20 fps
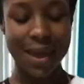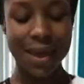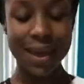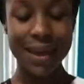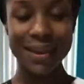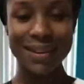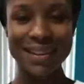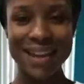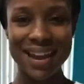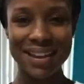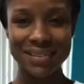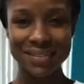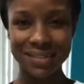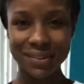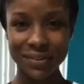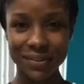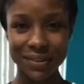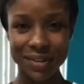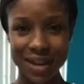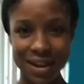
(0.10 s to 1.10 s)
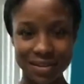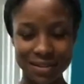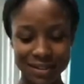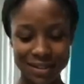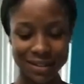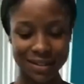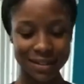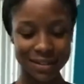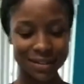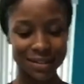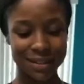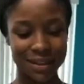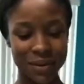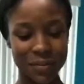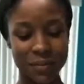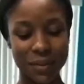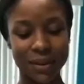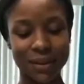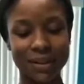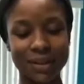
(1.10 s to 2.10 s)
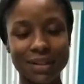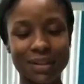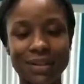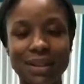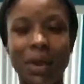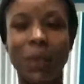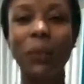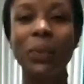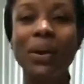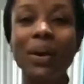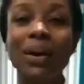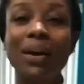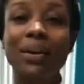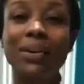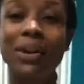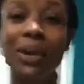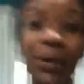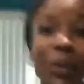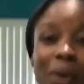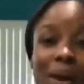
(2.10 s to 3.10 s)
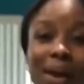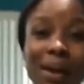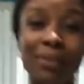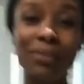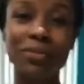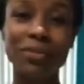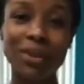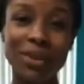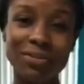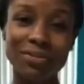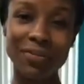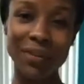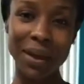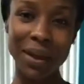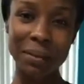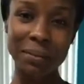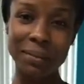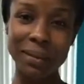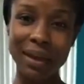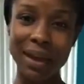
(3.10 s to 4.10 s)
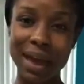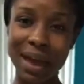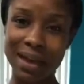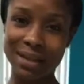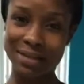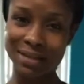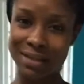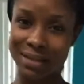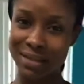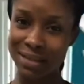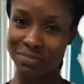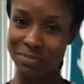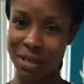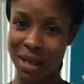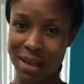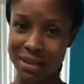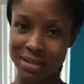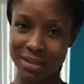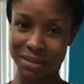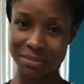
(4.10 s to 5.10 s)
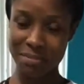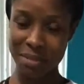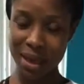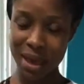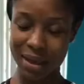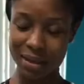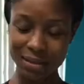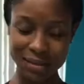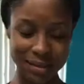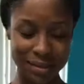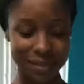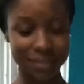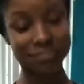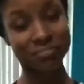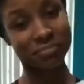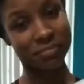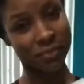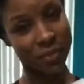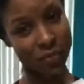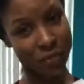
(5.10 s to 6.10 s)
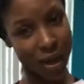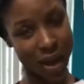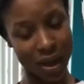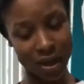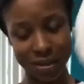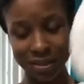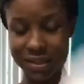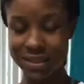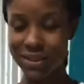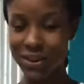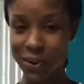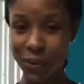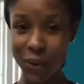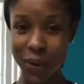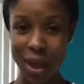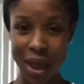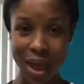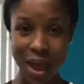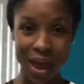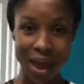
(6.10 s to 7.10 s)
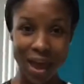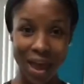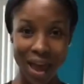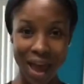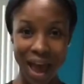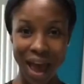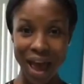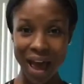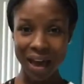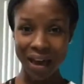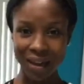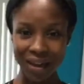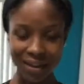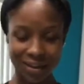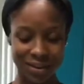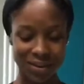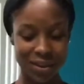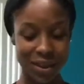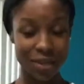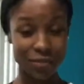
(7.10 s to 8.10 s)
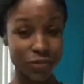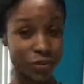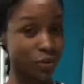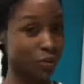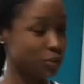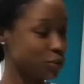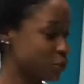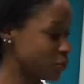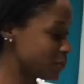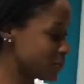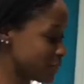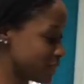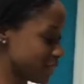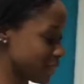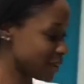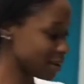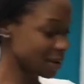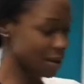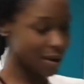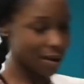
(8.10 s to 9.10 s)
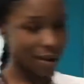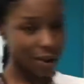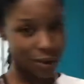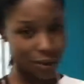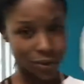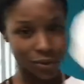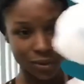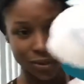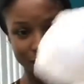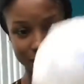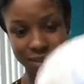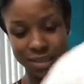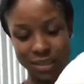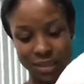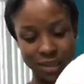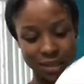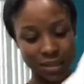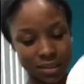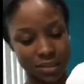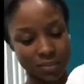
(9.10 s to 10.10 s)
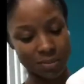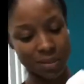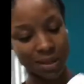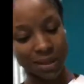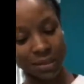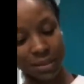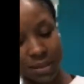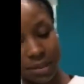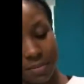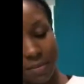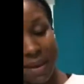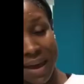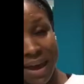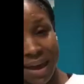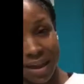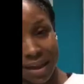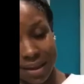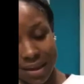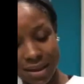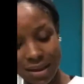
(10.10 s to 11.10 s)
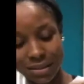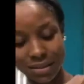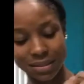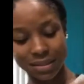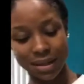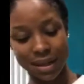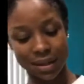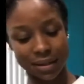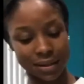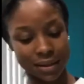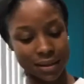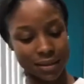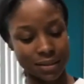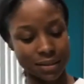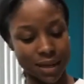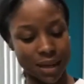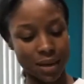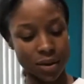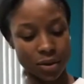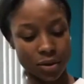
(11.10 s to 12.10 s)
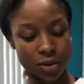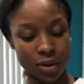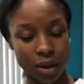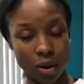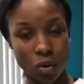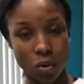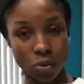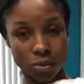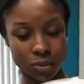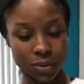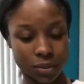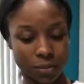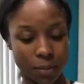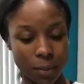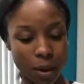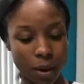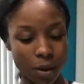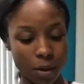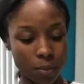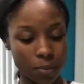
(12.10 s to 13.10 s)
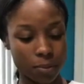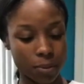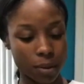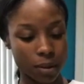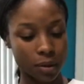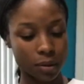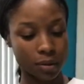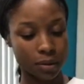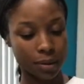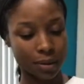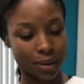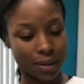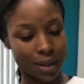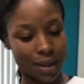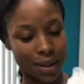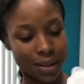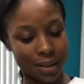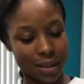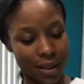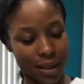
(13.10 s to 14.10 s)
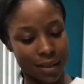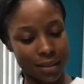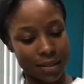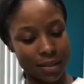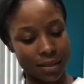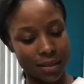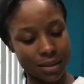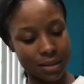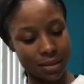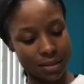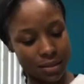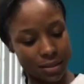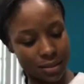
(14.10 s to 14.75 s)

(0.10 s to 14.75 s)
Hey, Natalie with Natalie Destiny Wellness. Now, we all know every family has these plastic bags, right? So, a hack, if you're juicing, you can stick this plastic bag inside the container that holds the pulp, like this.